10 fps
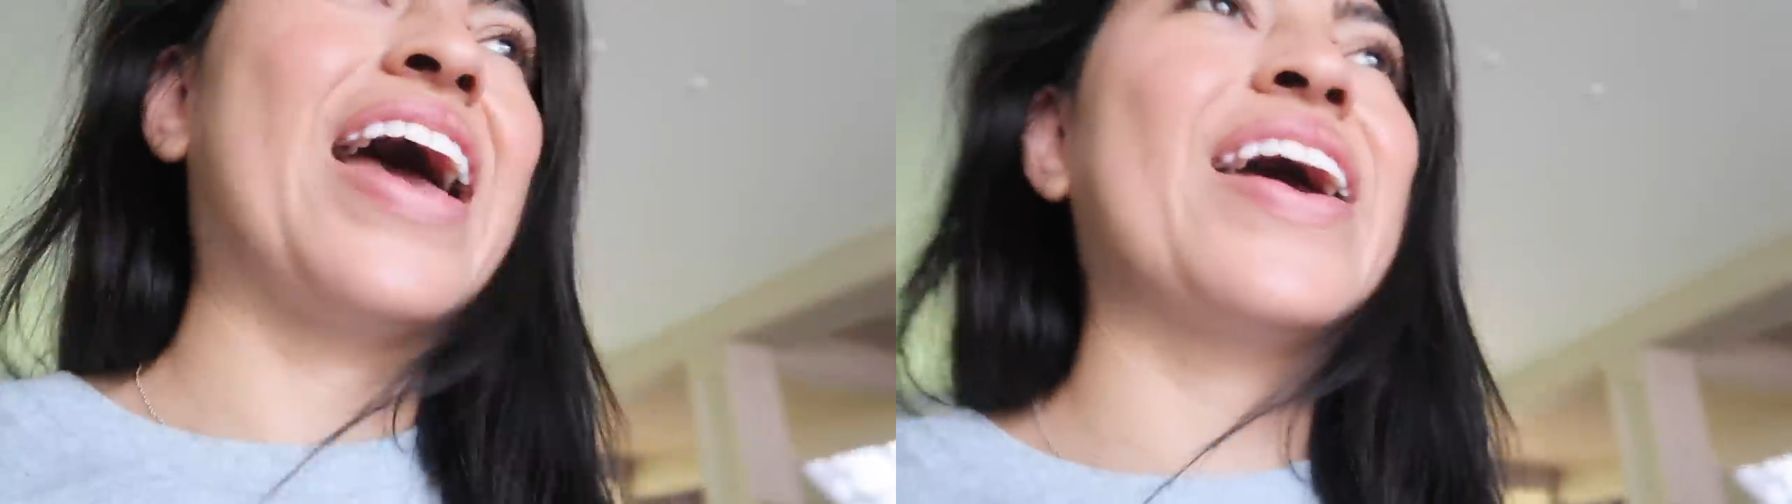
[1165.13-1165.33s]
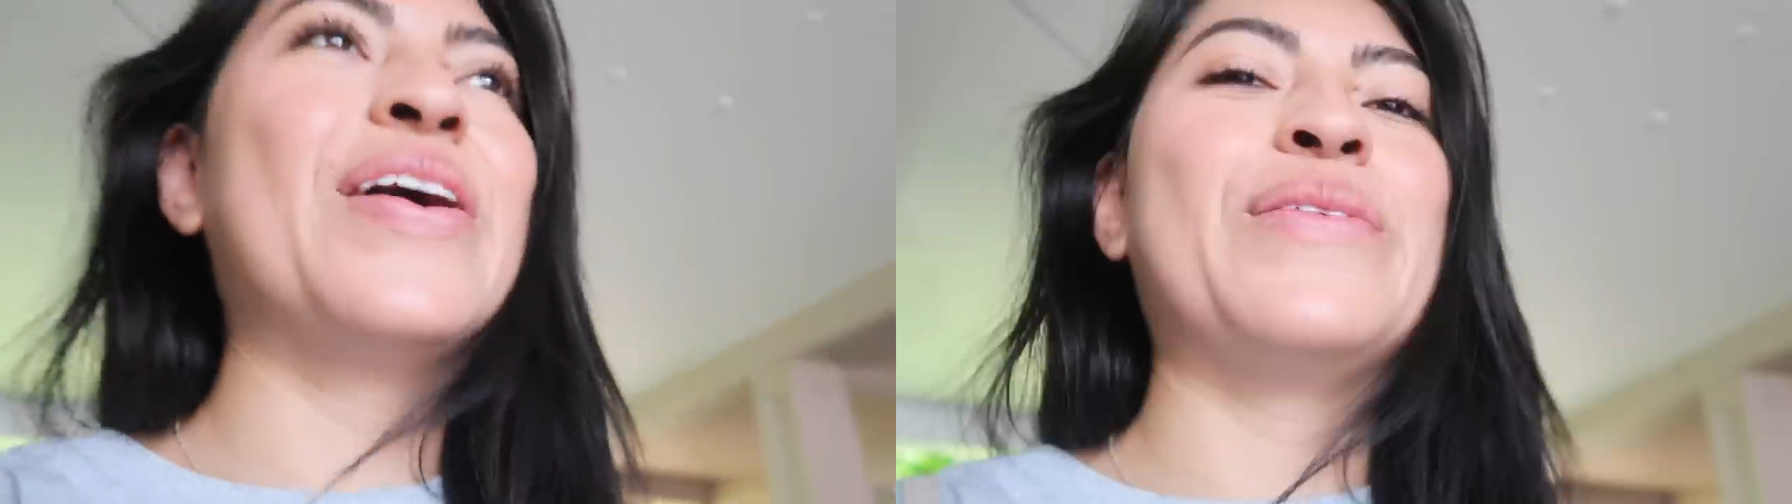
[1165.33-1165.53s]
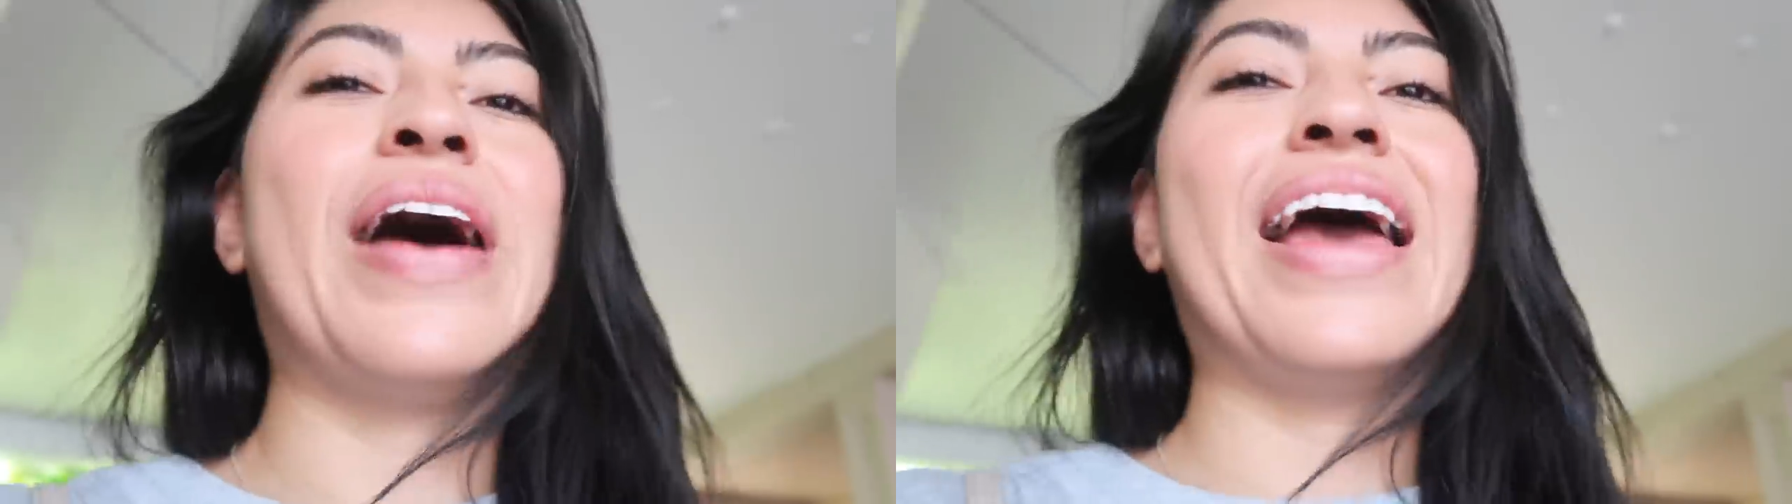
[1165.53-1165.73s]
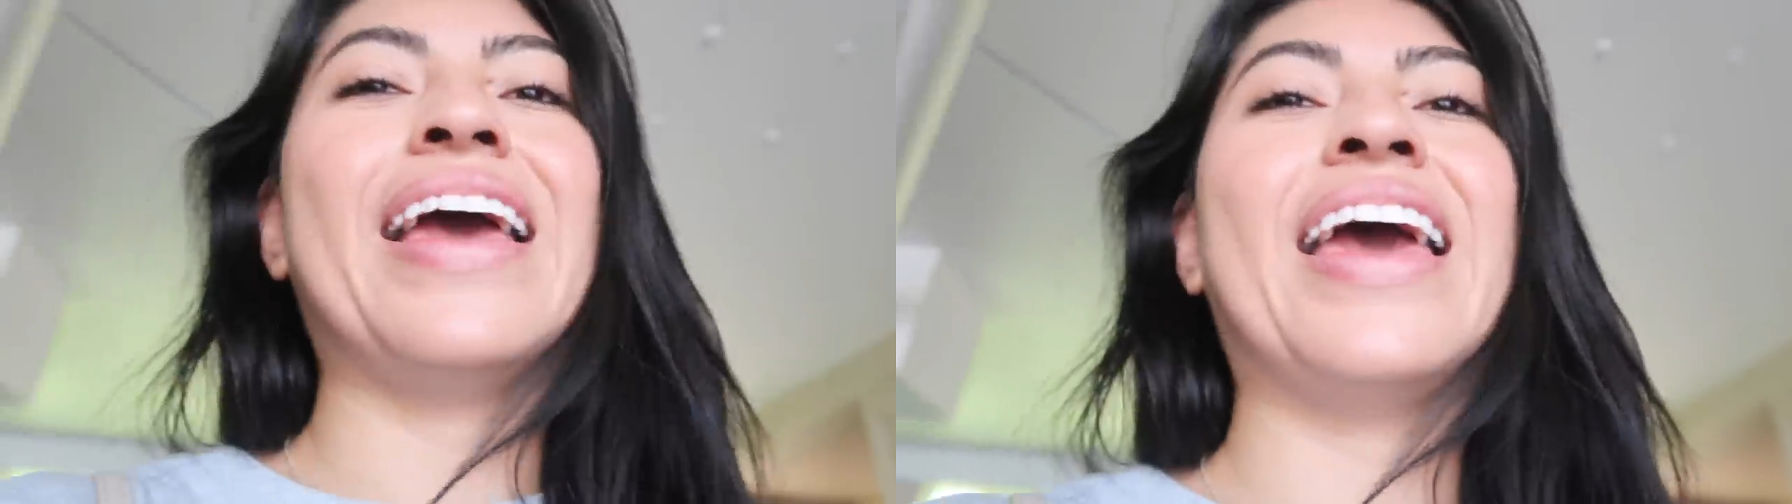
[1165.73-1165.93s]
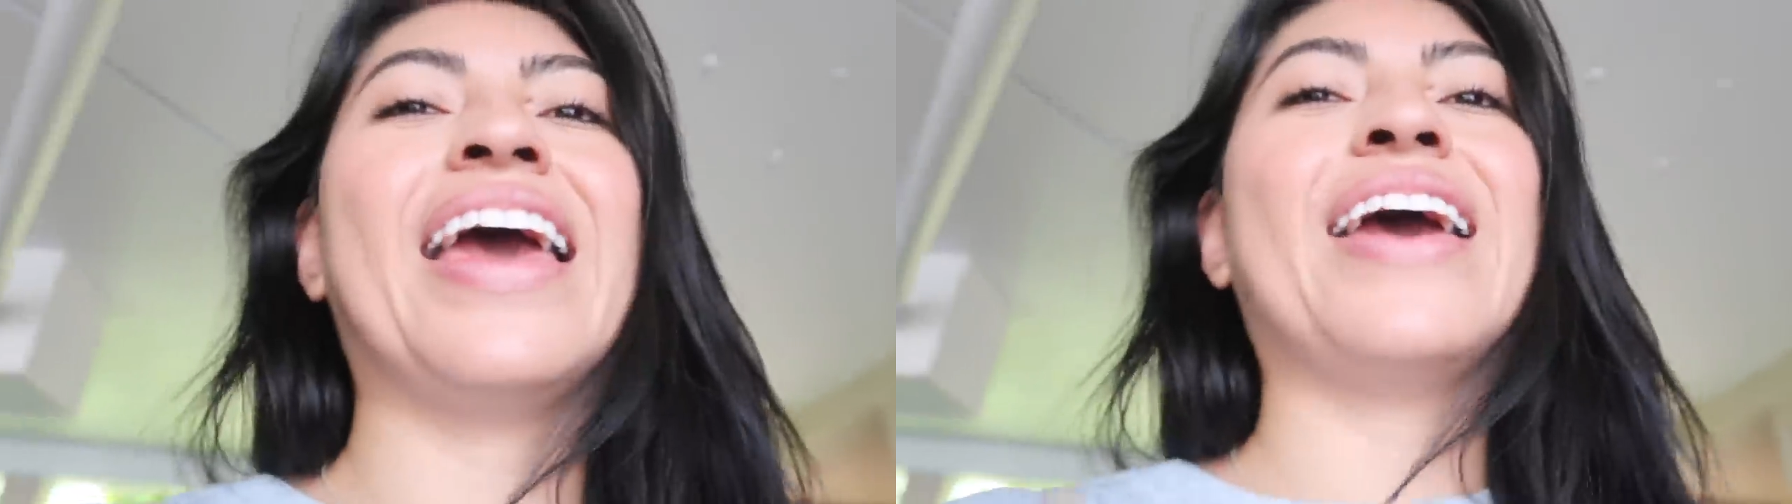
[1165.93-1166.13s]
Hi,
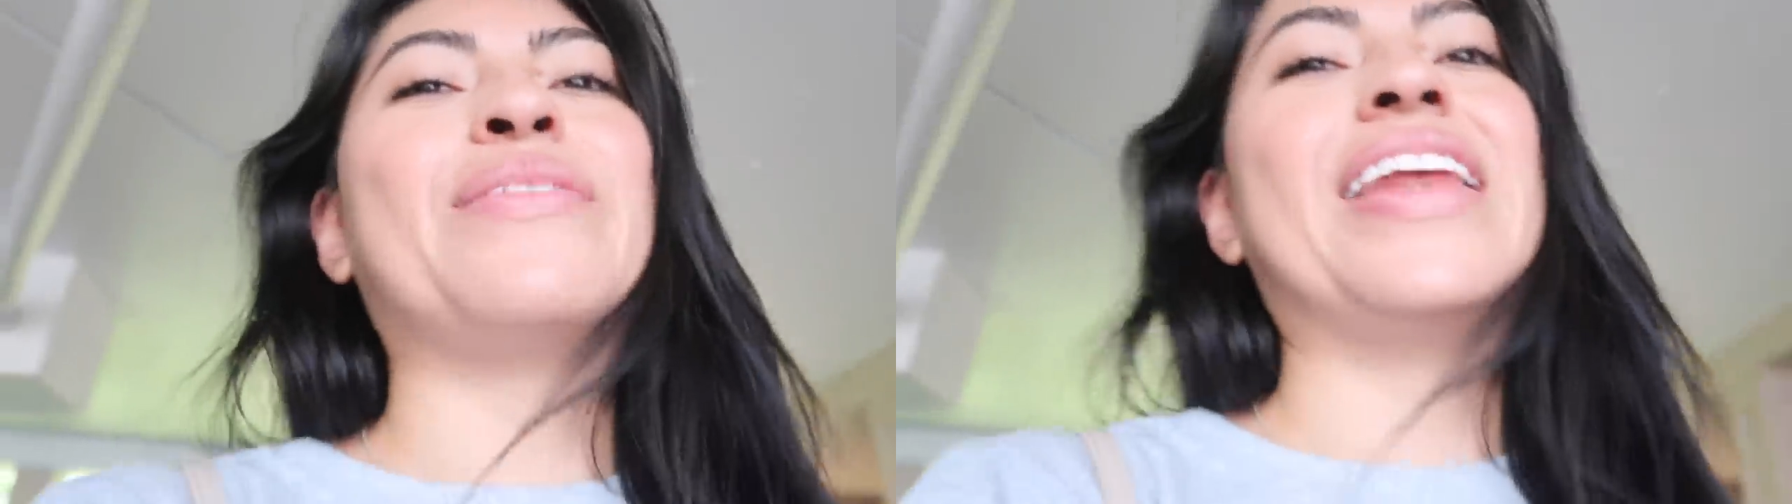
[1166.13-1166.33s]
Hawaii.